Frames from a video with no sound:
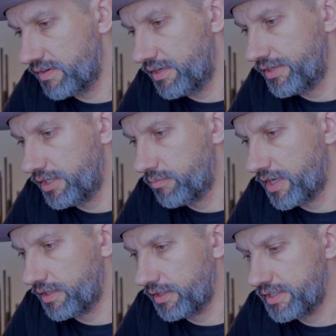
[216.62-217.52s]
one in
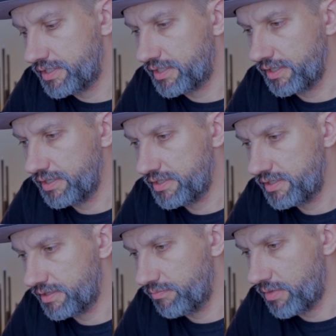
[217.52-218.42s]
my list
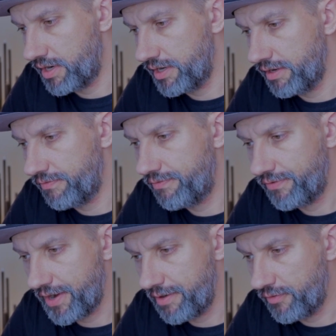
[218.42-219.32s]
is my
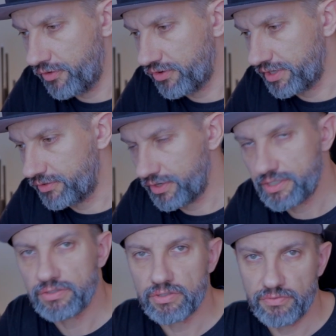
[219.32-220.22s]
favorite
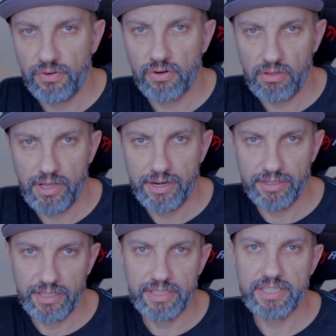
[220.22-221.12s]
resource for
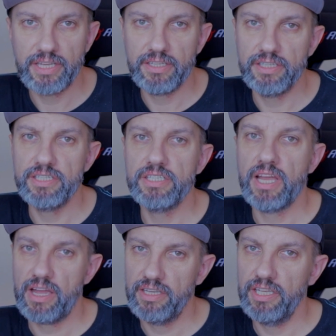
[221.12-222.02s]
learning. That is
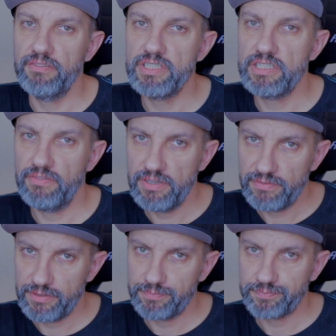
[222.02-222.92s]
Hacking with Swift.